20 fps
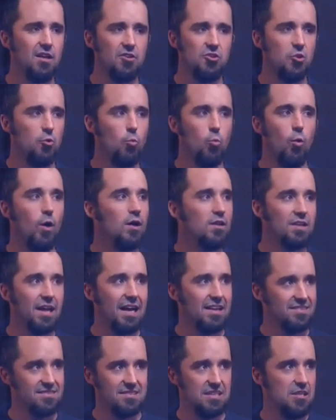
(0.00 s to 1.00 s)
You will
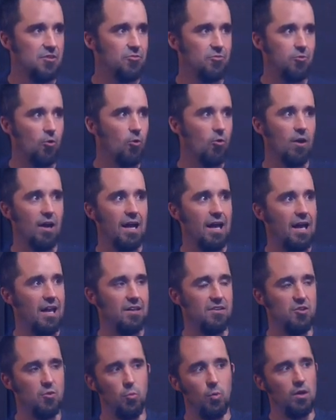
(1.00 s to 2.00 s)
not see
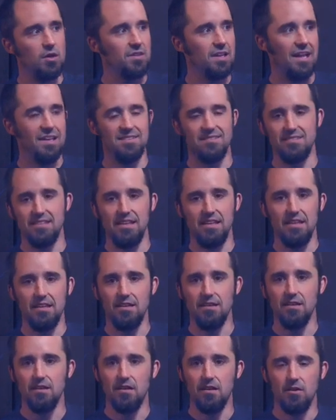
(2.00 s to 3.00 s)
fluoride. You will not
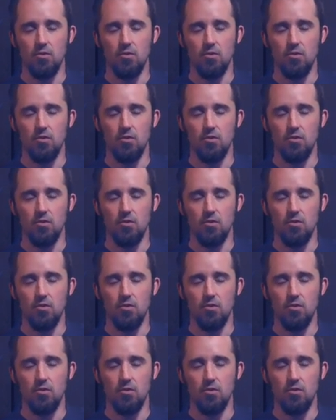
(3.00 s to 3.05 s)
see